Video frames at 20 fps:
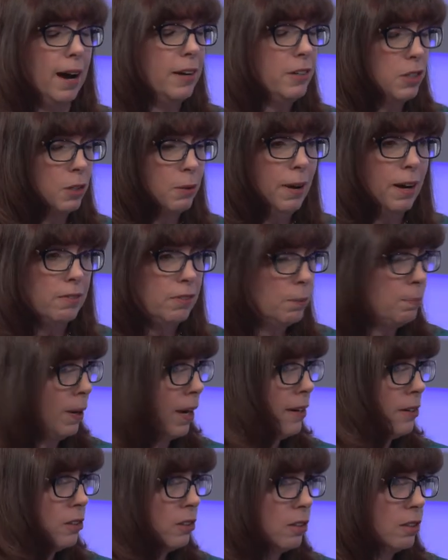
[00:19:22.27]
I do have a
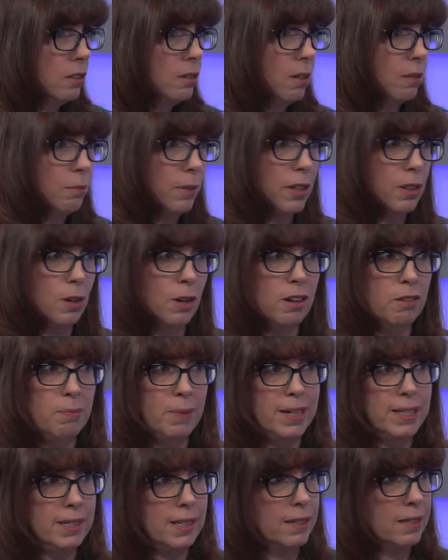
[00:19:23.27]
binder with all of
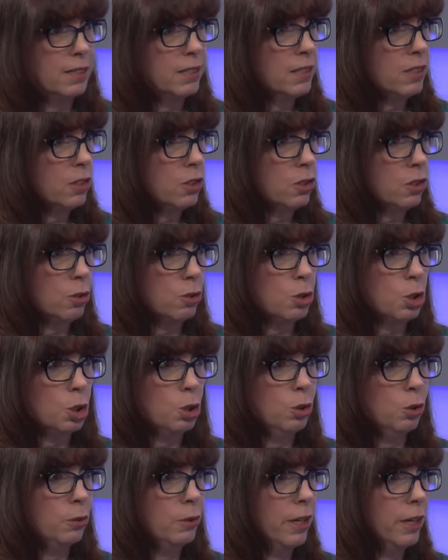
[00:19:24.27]
my son's
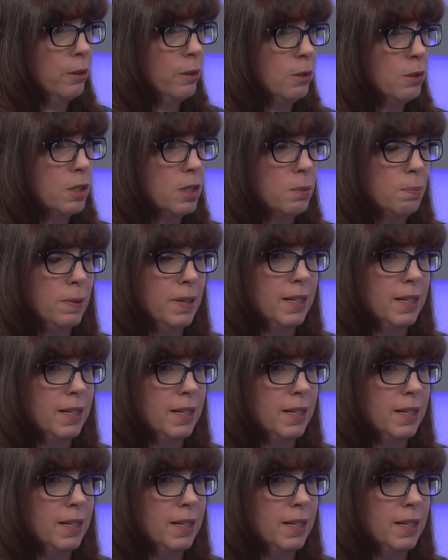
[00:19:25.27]
surgical notes yeah.